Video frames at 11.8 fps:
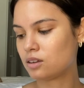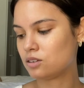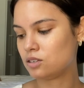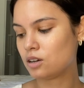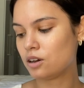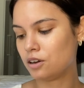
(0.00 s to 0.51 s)

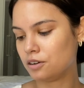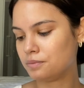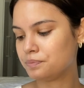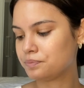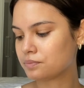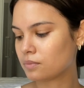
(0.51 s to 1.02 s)
So
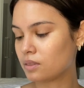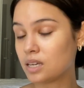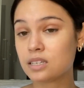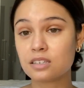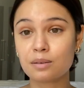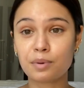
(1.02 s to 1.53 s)

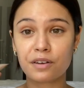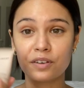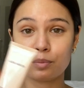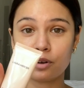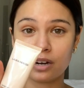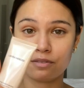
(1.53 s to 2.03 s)
this is a perfect
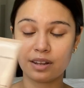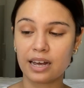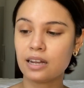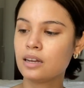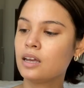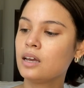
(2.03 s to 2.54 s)
product for
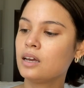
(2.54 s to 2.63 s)
that.